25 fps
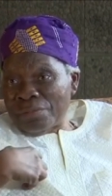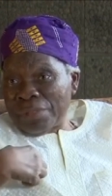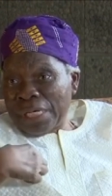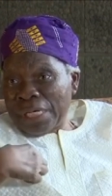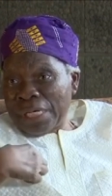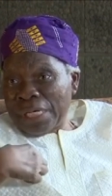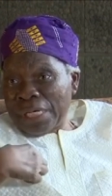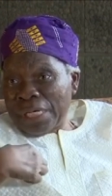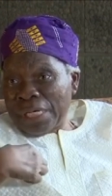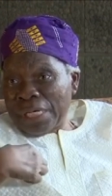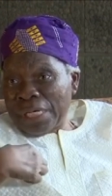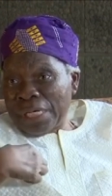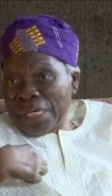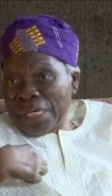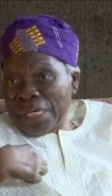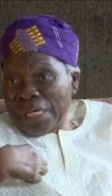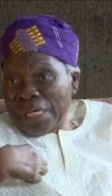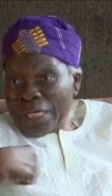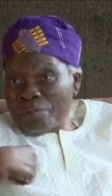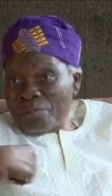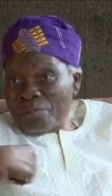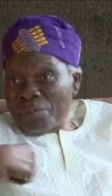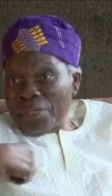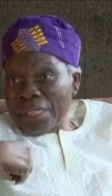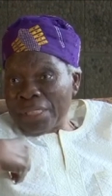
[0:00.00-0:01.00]
that people
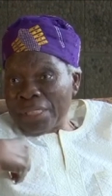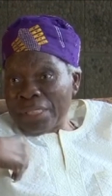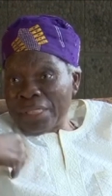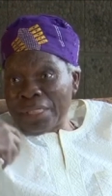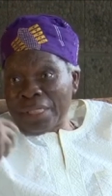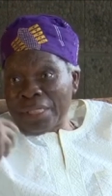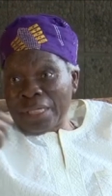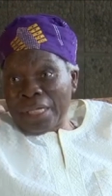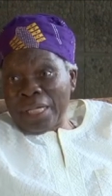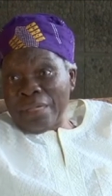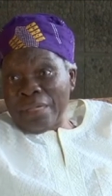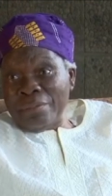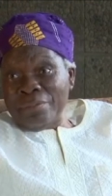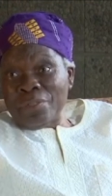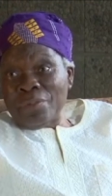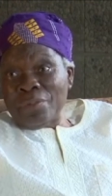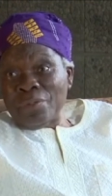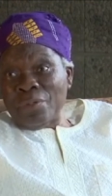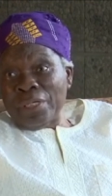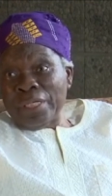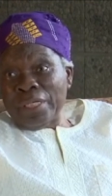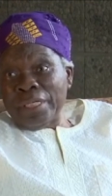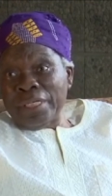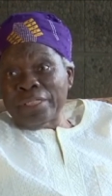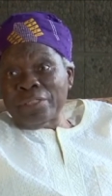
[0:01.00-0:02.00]
like me came
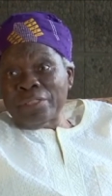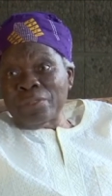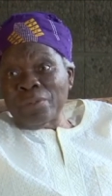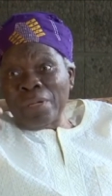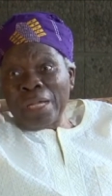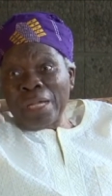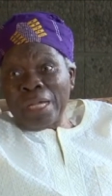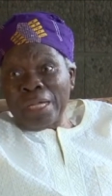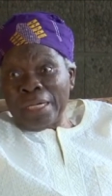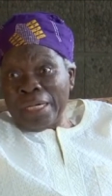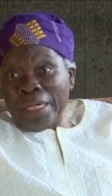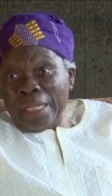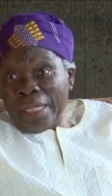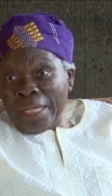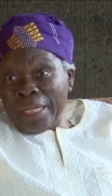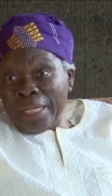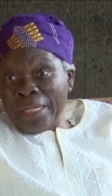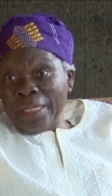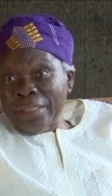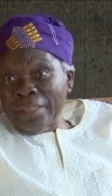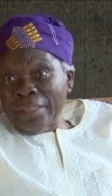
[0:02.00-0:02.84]
to a little earlier